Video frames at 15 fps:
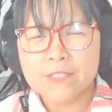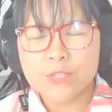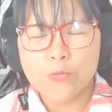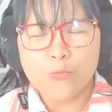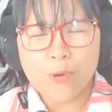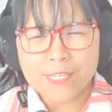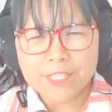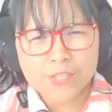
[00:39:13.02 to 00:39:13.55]

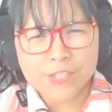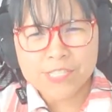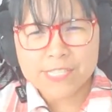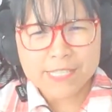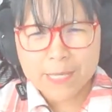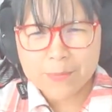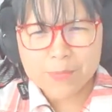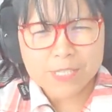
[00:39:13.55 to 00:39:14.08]
Western
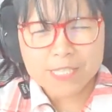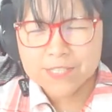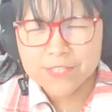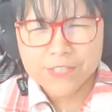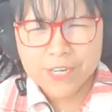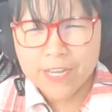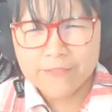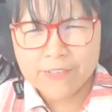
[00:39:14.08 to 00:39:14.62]
celebrities
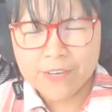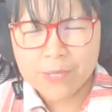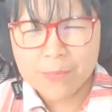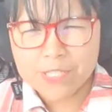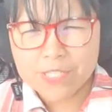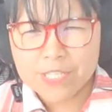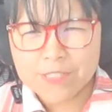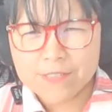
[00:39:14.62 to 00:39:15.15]
are not very
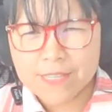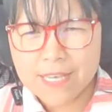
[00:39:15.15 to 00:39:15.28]
much into